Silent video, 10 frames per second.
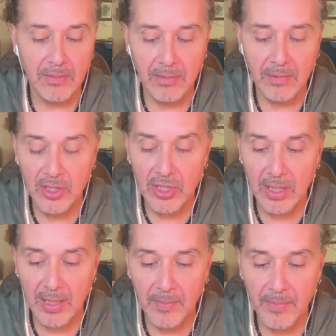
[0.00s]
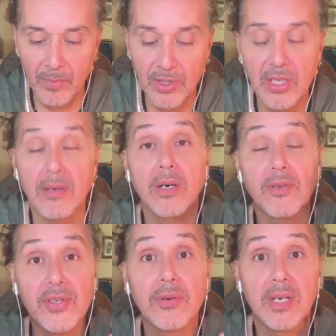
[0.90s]
which are
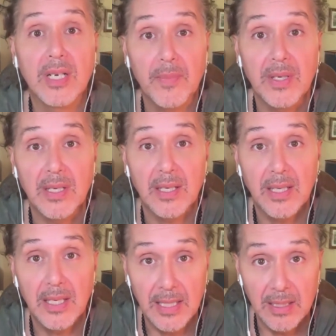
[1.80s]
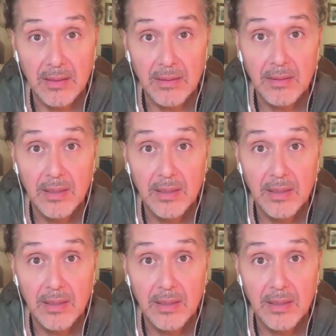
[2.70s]
also coming in,